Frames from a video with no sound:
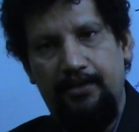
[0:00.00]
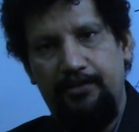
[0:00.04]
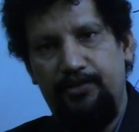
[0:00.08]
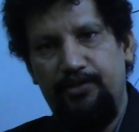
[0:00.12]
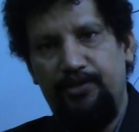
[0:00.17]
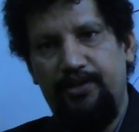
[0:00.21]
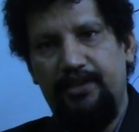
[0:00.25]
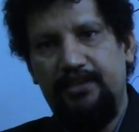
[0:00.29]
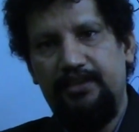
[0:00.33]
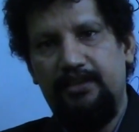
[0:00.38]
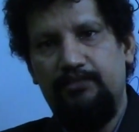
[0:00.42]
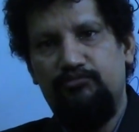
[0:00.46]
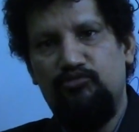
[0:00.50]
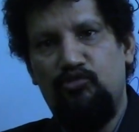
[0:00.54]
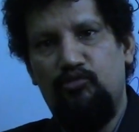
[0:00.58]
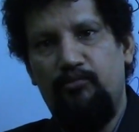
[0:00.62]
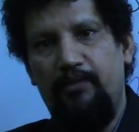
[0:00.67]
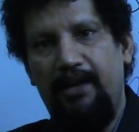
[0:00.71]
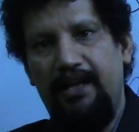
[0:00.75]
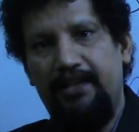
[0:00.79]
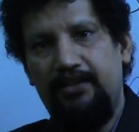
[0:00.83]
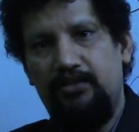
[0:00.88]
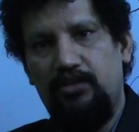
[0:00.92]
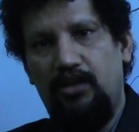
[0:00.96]
during the
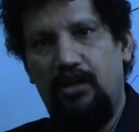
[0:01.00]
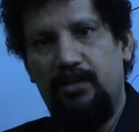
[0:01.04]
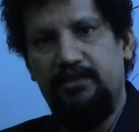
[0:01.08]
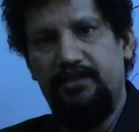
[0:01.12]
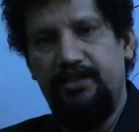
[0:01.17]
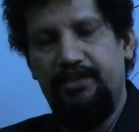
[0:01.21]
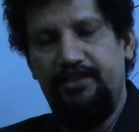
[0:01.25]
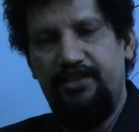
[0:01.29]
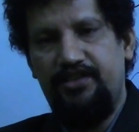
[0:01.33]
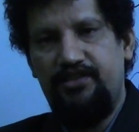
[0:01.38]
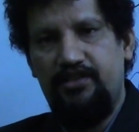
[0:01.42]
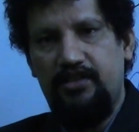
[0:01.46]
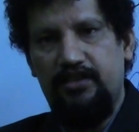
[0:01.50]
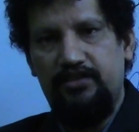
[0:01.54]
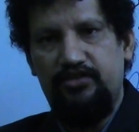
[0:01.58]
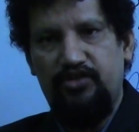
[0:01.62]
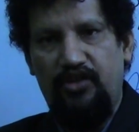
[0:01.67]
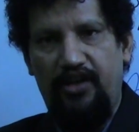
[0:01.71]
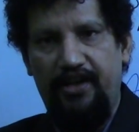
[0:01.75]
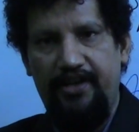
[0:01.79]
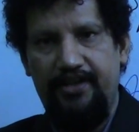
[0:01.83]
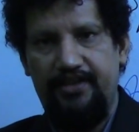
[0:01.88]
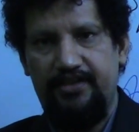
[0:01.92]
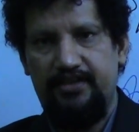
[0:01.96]
movement on the distal
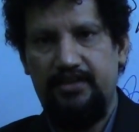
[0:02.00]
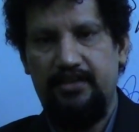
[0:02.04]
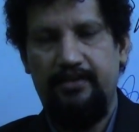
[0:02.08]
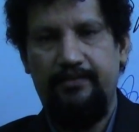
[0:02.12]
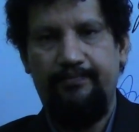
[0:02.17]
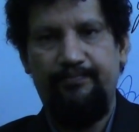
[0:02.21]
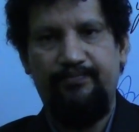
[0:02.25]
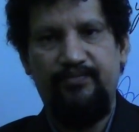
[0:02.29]
joints.